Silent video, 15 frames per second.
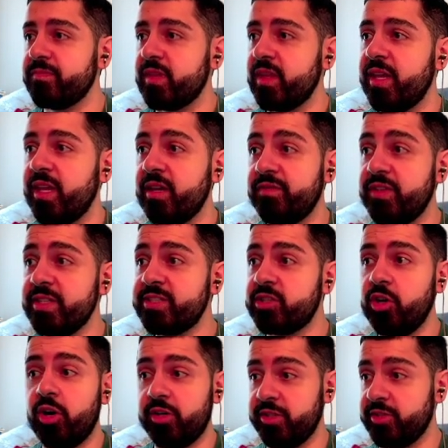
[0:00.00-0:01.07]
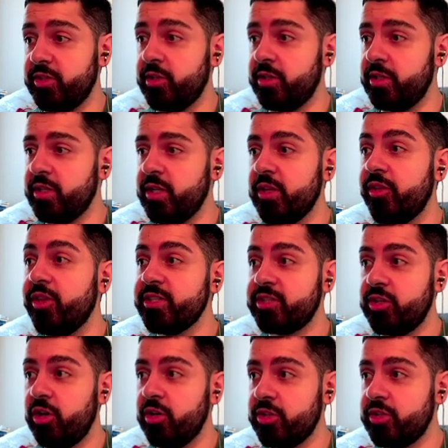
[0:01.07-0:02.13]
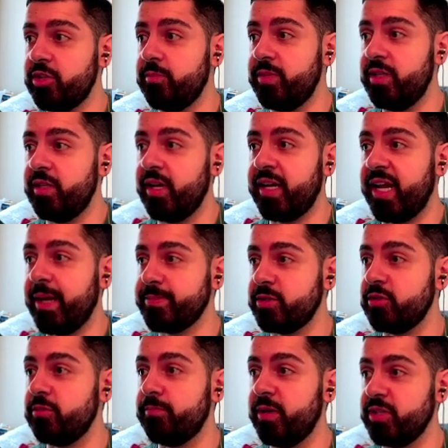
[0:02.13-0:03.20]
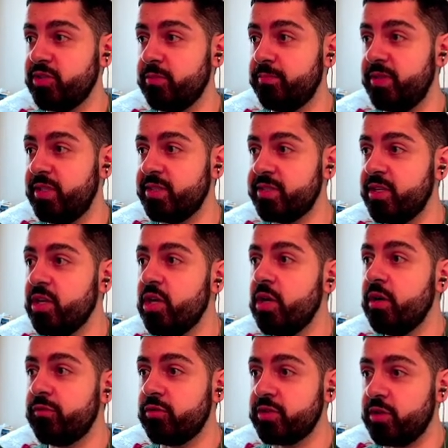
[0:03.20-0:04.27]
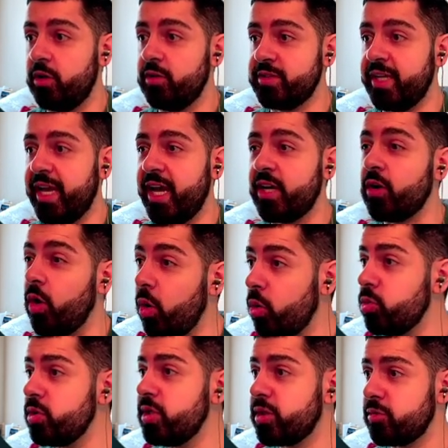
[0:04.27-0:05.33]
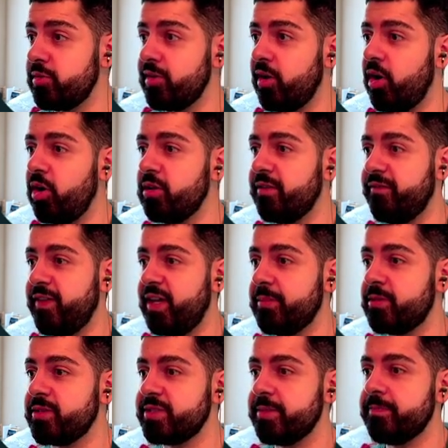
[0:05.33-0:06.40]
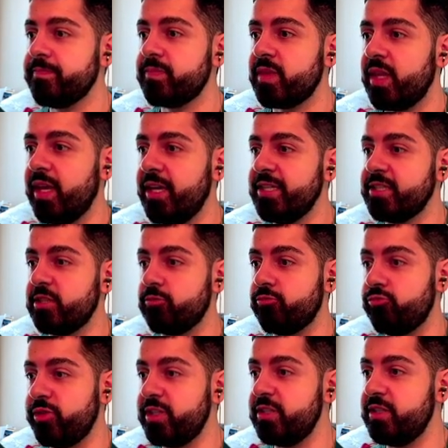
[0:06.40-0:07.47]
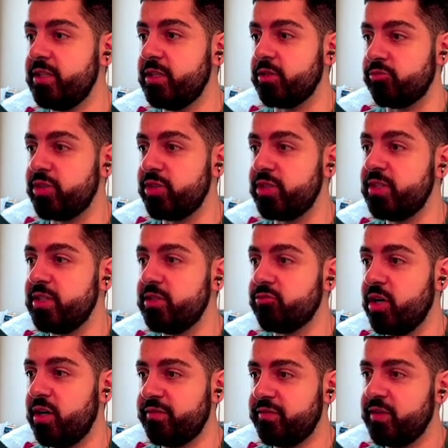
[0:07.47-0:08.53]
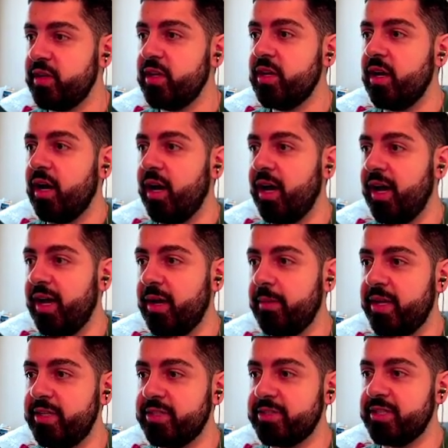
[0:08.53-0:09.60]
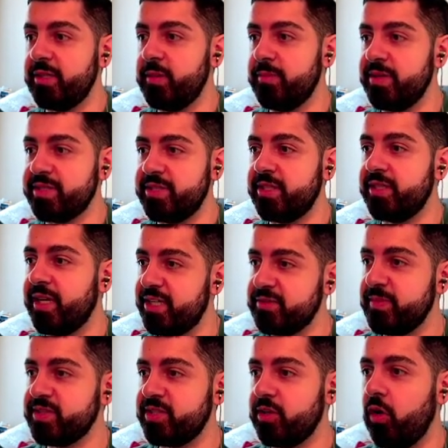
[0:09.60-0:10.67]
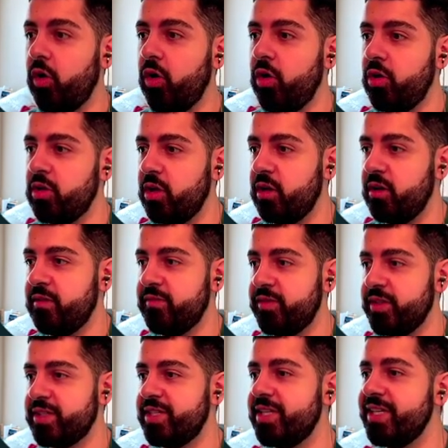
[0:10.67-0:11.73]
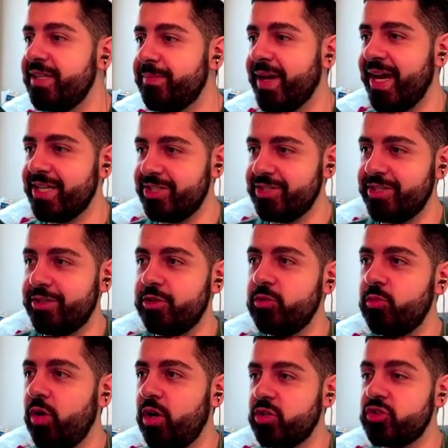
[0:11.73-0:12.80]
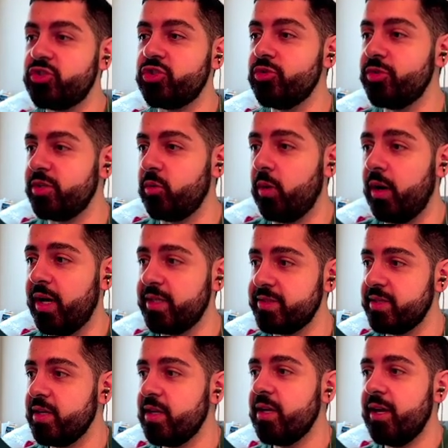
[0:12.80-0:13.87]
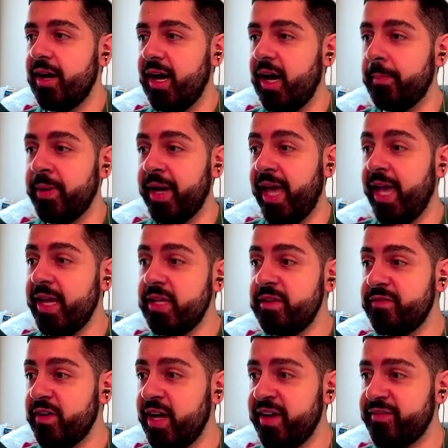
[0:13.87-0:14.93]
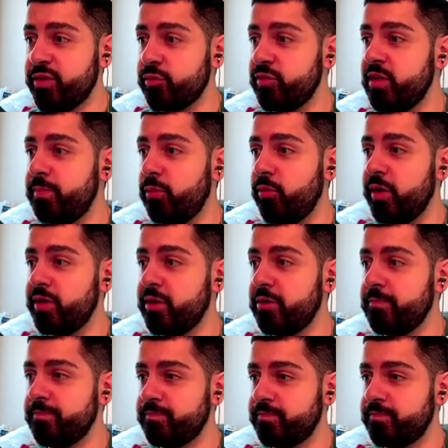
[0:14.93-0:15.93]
If this card is good, this card could be an absolute budget beast for us all to add. Only 3 Hall of Famers is really, really rough. And he's going to be missing, he's missing all of the key badges that you want shooting-wise. But 85 three-pointer,